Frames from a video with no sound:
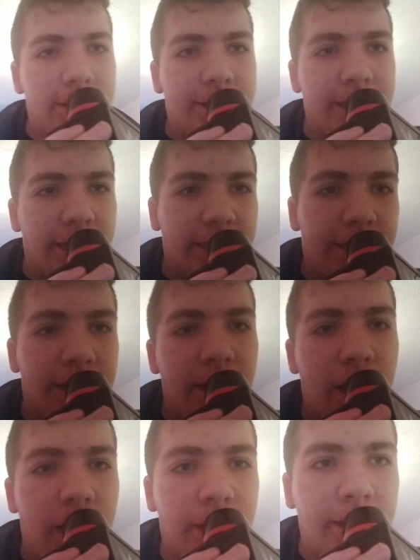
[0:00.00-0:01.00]

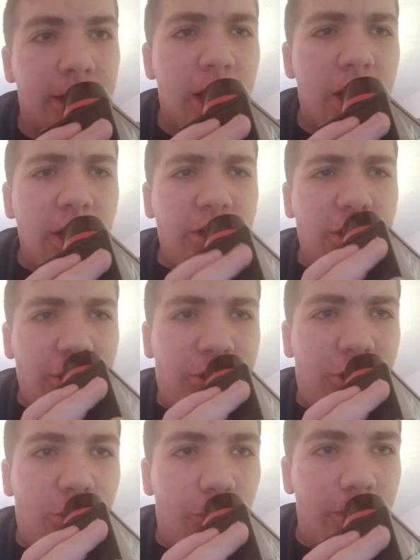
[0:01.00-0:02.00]
69 to
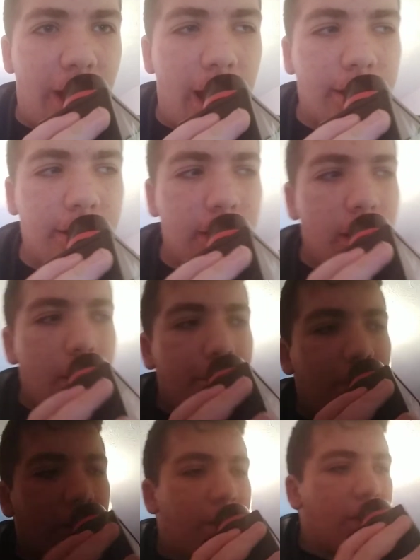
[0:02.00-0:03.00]
do that.
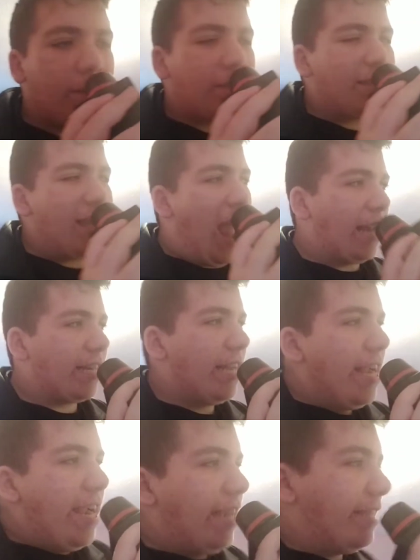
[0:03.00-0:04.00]
Because that
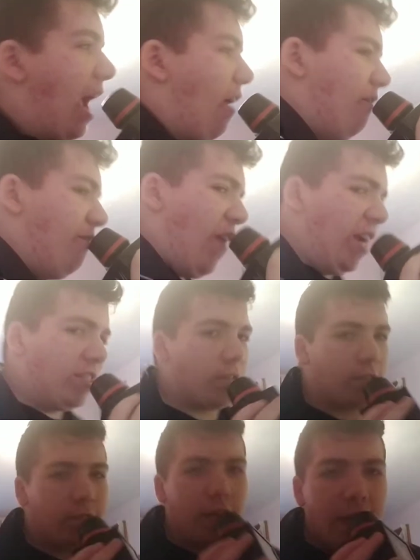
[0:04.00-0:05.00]
is how
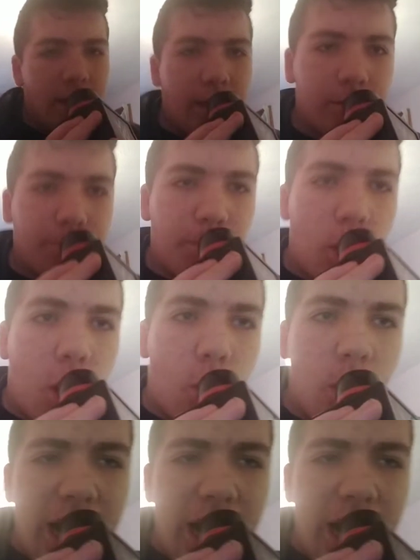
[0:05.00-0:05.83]
vicious this blow